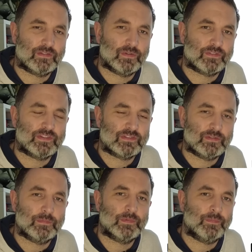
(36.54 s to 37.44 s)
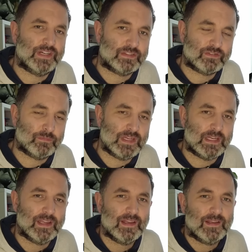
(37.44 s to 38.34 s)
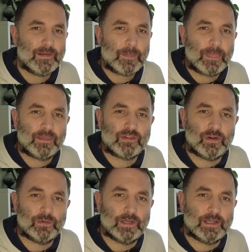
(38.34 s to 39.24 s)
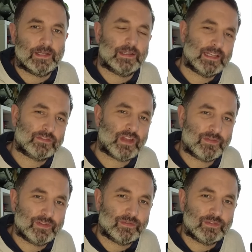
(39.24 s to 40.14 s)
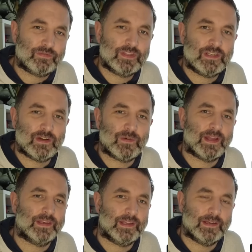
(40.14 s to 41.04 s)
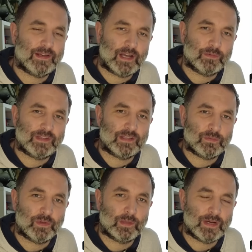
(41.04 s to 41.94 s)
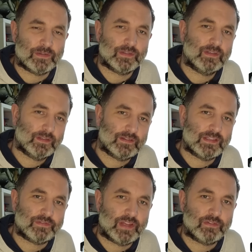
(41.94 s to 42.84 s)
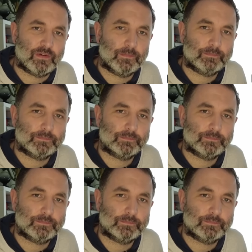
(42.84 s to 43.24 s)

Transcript: Thirds system brings to me. So let's dive into this video, and I will tell you all about this sensor.